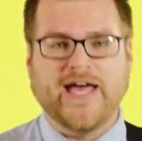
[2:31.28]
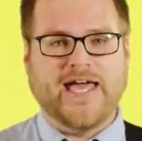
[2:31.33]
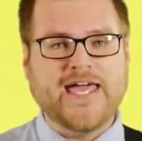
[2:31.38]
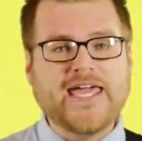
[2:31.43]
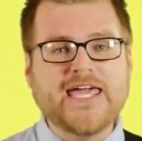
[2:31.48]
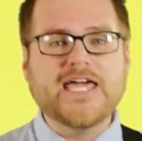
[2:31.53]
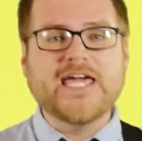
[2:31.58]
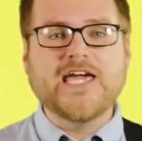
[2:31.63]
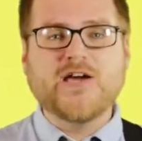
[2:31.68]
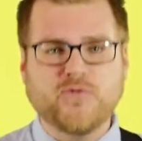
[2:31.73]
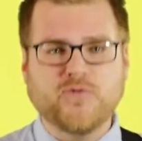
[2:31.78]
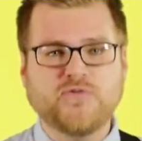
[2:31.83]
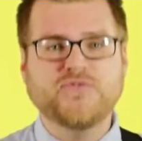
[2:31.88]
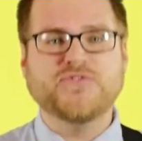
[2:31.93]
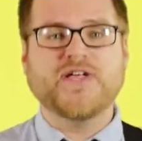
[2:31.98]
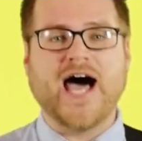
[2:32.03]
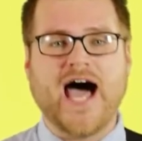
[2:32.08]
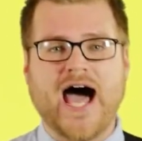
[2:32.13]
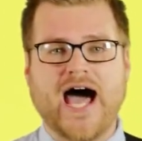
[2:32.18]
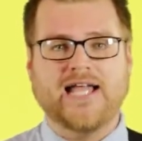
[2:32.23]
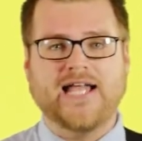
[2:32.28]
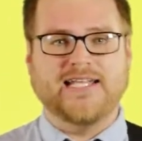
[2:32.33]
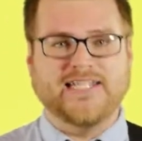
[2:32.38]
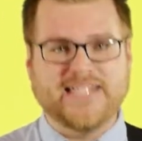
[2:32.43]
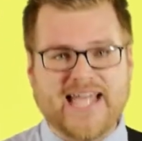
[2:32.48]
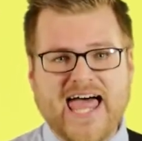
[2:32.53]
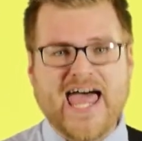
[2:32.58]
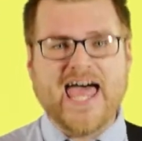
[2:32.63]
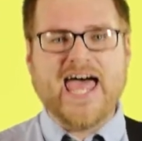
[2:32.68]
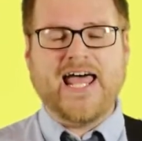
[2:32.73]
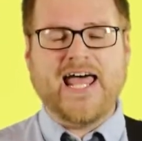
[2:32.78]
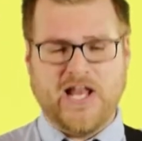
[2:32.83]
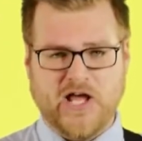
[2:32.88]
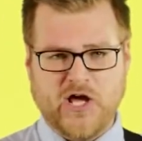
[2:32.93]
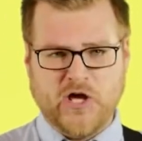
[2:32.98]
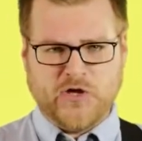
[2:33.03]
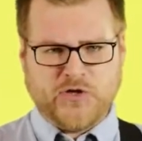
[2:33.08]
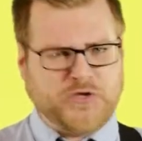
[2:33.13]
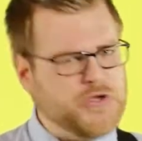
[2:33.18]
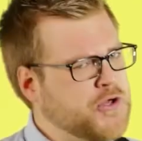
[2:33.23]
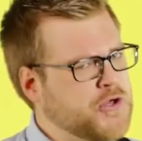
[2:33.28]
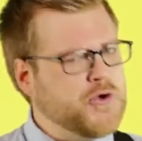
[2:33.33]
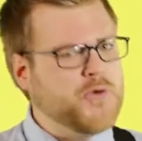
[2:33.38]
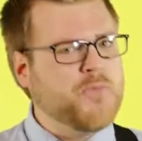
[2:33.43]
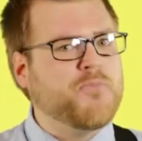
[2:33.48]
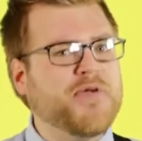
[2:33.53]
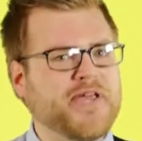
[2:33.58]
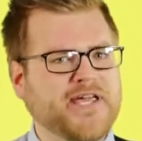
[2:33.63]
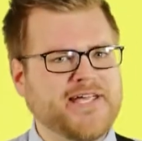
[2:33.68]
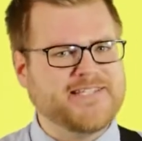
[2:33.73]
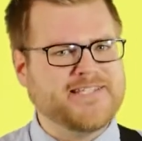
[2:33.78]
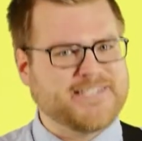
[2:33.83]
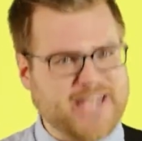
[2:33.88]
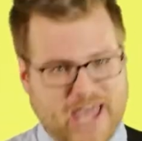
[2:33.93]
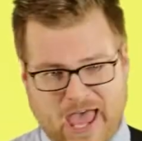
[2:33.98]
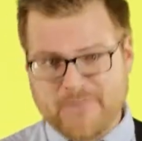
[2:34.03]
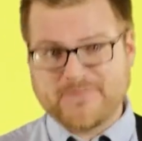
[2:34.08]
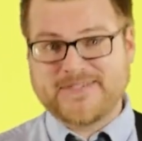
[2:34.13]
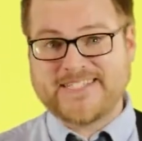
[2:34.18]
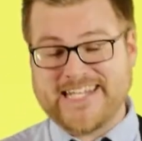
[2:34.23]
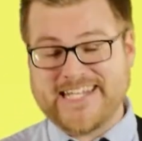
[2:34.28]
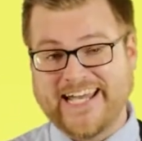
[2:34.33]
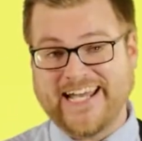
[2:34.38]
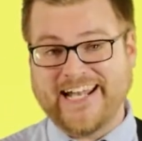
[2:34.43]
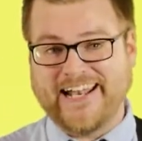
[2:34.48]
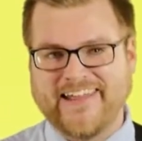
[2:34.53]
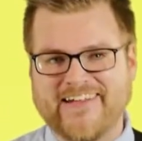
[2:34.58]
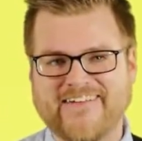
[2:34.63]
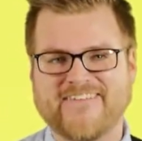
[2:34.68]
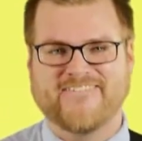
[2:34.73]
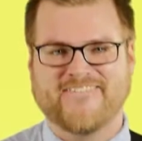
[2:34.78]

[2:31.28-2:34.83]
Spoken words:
He will not let you be tempted